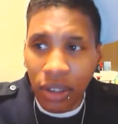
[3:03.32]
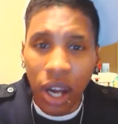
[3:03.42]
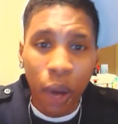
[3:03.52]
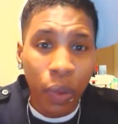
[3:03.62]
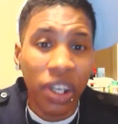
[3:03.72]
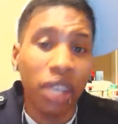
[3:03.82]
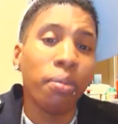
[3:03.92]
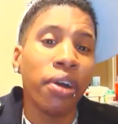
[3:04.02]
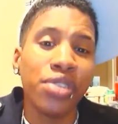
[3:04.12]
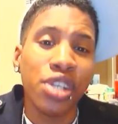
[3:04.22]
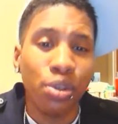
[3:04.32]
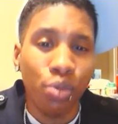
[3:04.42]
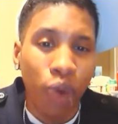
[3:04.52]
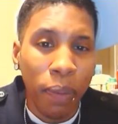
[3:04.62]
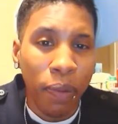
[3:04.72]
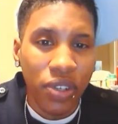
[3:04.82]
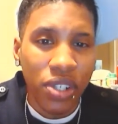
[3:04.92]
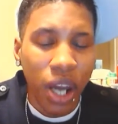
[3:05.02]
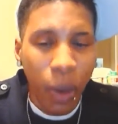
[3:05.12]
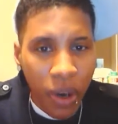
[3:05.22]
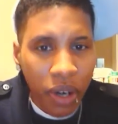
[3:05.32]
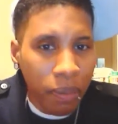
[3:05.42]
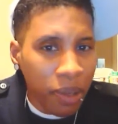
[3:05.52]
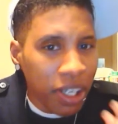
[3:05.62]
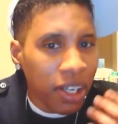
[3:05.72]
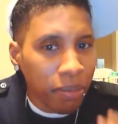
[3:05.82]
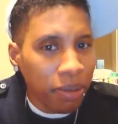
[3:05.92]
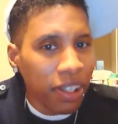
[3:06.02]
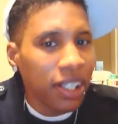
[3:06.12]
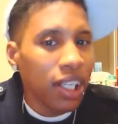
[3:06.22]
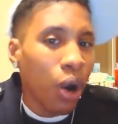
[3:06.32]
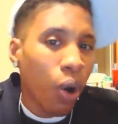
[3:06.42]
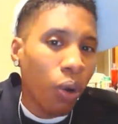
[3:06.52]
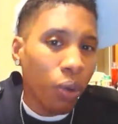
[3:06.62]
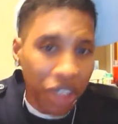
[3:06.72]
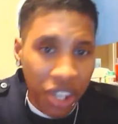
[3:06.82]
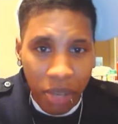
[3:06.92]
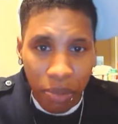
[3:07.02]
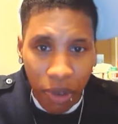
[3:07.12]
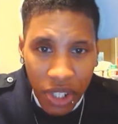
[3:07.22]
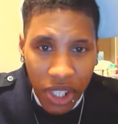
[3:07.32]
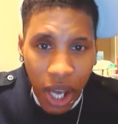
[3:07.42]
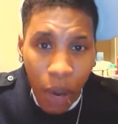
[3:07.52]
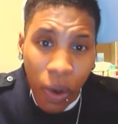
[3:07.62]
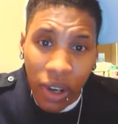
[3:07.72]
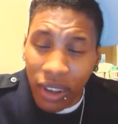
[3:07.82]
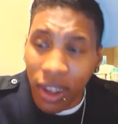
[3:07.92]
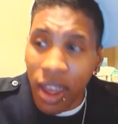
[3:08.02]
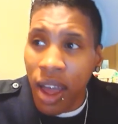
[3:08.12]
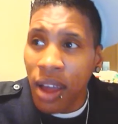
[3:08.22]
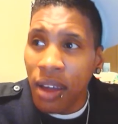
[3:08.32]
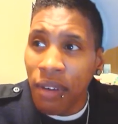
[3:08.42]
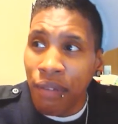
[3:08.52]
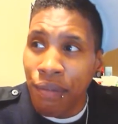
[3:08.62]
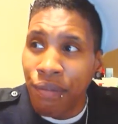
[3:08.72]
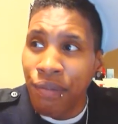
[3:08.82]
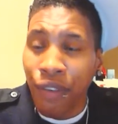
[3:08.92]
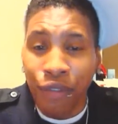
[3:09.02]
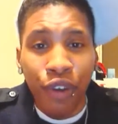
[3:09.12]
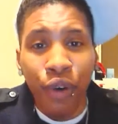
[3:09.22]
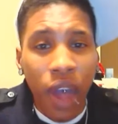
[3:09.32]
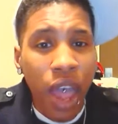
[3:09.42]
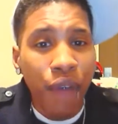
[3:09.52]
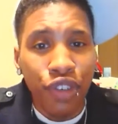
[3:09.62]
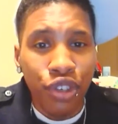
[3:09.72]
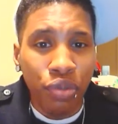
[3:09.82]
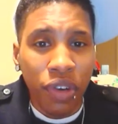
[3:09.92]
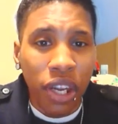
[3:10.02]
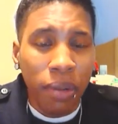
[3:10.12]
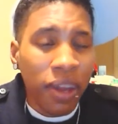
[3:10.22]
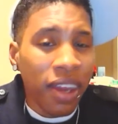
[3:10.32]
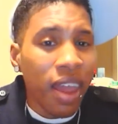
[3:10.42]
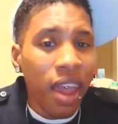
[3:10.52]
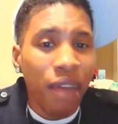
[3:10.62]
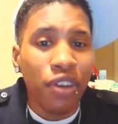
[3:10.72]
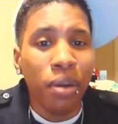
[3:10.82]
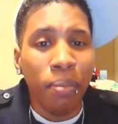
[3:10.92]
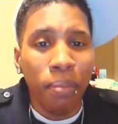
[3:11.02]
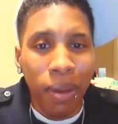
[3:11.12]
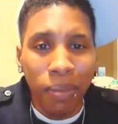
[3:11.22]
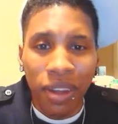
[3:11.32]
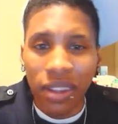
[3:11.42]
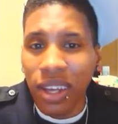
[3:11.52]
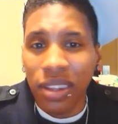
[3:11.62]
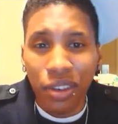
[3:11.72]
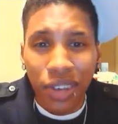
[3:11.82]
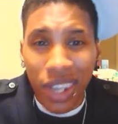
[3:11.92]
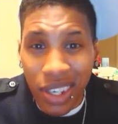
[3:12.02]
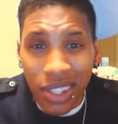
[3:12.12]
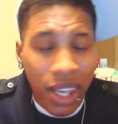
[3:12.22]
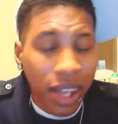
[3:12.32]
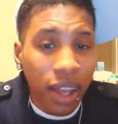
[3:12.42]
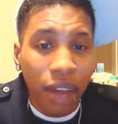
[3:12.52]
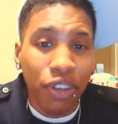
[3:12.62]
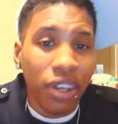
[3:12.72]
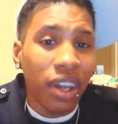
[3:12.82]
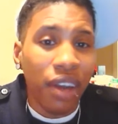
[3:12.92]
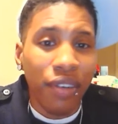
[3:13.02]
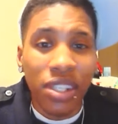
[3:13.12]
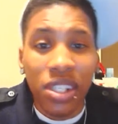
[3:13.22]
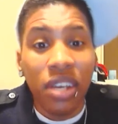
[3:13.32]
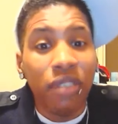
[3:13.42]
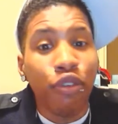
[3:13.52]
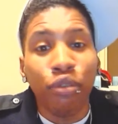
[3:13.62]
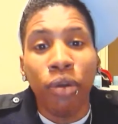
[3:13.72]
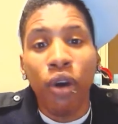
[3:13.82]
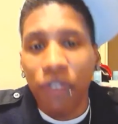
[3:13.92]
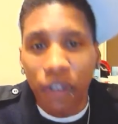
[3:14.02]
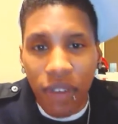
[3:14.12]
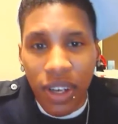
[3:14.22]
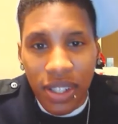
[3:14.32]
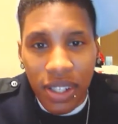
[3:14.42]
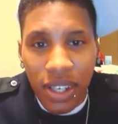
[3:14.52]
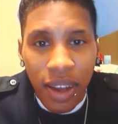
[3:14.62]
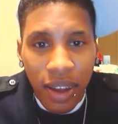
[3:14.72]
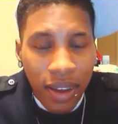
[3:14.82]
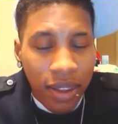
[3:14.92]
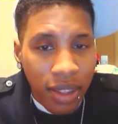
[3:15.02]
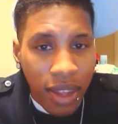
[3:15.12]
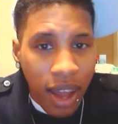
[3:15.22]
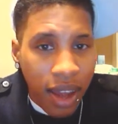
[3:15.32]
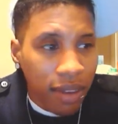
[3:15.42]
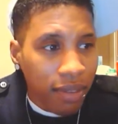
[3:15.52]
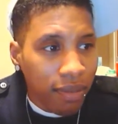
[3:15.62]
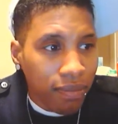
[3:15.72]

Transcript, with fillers: I want to get married to the right person. I want to be completely whole with that person. I want to fulfill every dream and every commitment that there is that life can guarantee for both of us. That